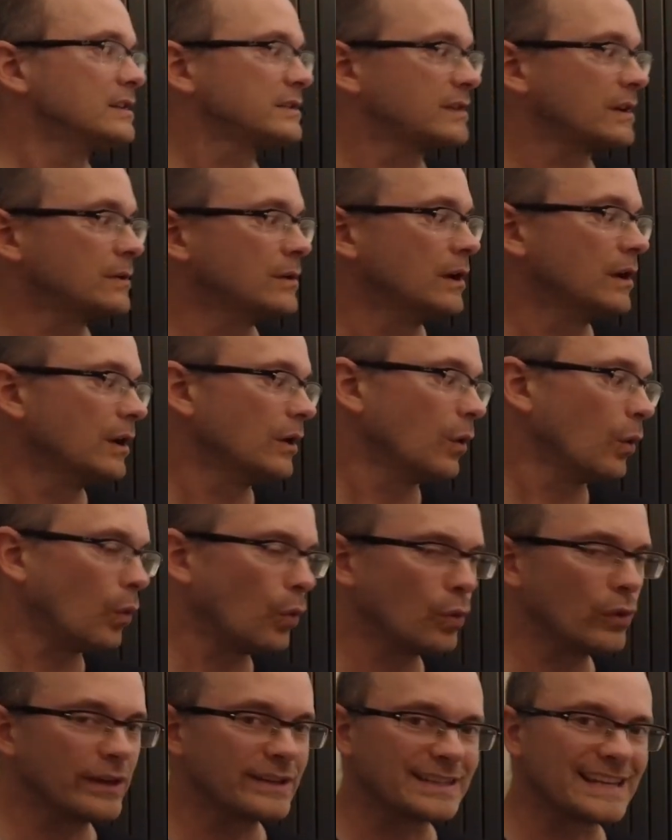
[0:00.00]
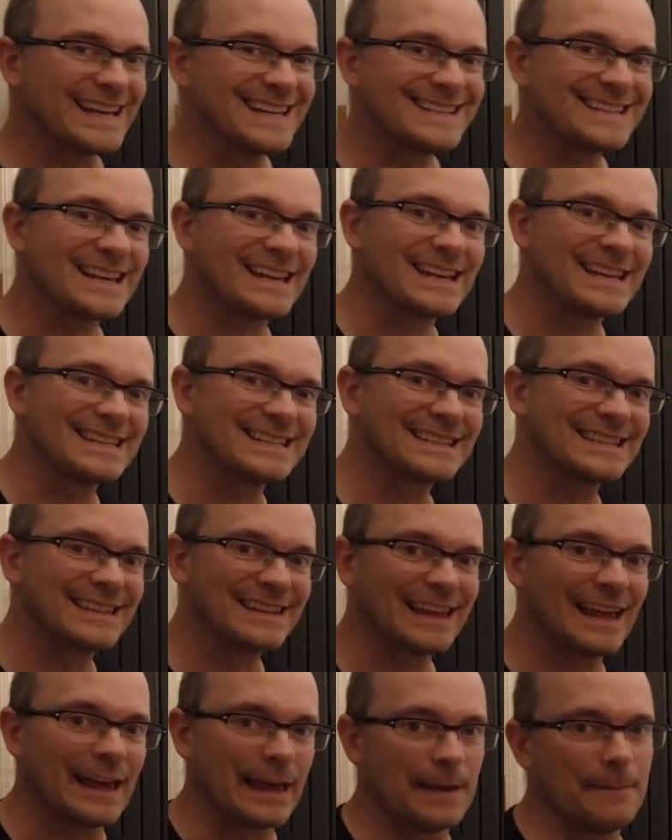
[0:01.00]
So all the data is
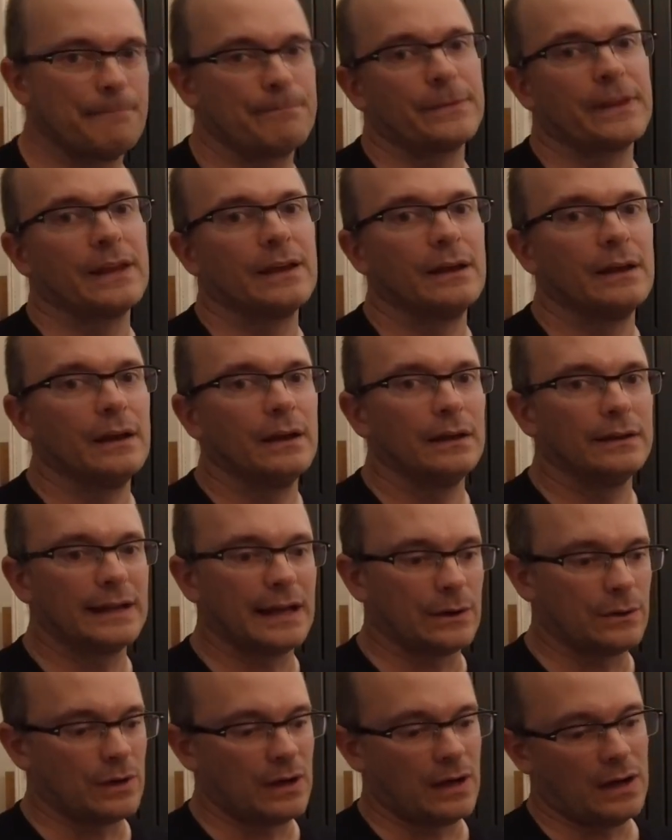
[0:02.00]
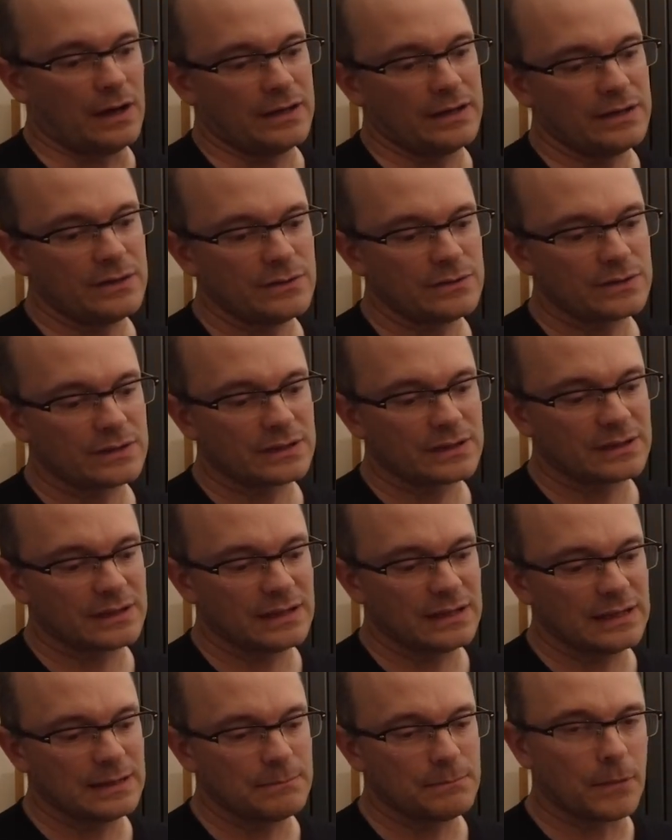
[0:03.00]
there. Now, I used
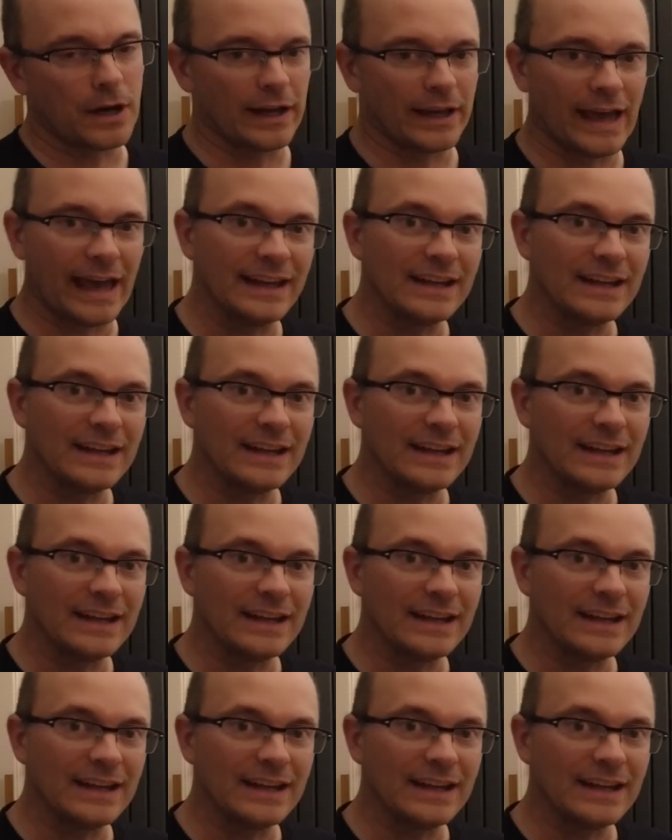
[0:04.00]
the My